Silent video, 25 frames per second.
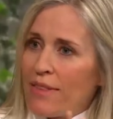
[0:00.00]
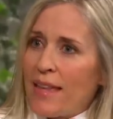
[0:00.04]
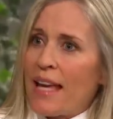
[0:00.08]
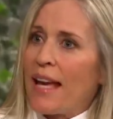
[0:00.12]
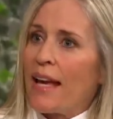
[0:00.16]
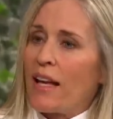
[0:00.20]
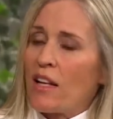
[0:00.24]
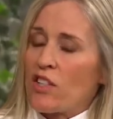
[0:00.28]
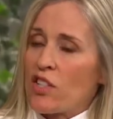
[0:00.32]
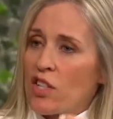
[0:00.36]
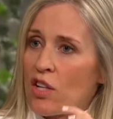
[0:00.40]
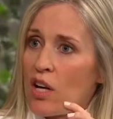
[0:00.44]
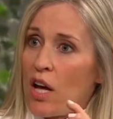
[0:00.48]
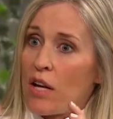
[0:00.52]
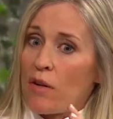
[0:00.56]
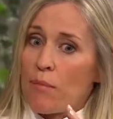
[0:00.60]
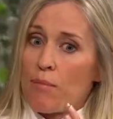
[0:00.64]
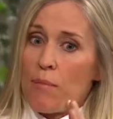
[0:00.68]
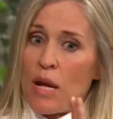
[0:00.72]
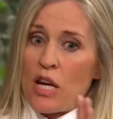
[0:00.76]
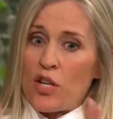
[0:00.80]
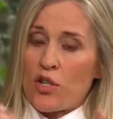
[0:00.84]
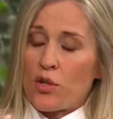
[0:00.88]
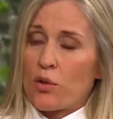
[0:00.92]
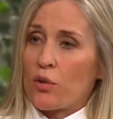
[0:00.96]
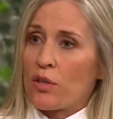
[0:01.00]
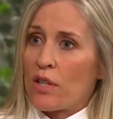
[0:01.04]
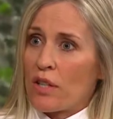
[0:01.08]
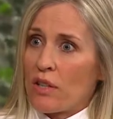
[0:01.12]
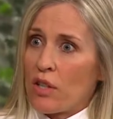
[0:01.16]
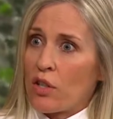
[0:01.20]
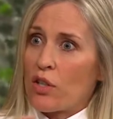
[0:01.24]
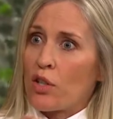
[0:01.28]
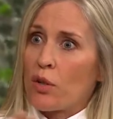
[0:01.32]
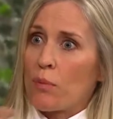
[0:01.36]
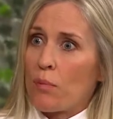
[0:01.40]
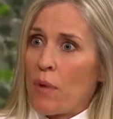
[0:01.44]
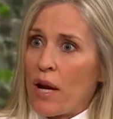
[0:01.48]
thing to kind of make sure that
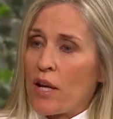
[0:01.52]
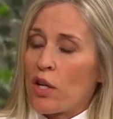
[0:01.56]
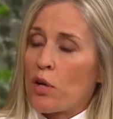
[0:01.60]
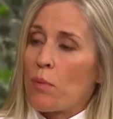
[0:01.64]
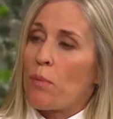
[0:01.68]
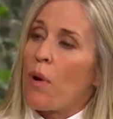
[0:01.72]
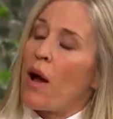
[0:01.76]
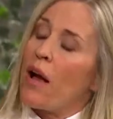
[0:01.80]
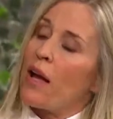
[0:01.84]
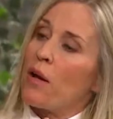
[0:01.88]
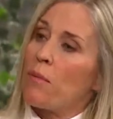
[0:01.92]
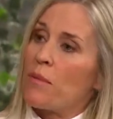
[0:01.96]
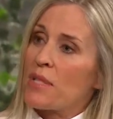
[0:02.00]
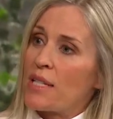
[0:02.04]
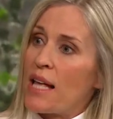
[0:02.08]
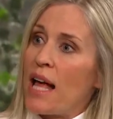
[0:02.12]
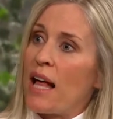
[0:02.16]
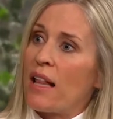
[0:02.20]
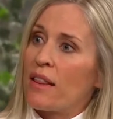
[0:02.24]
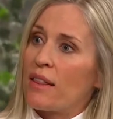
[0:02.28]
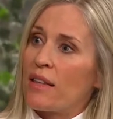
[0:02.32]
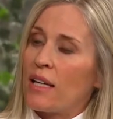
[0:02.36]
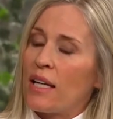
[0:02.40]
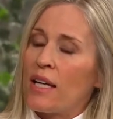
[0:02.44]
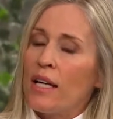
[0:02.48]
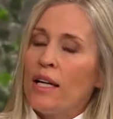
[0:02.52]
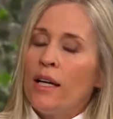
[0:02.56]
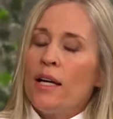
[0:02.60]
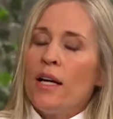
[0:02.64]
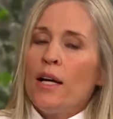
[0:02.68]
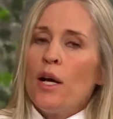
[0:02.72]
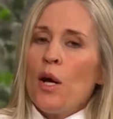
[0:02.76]
the gut microbiome is healthy.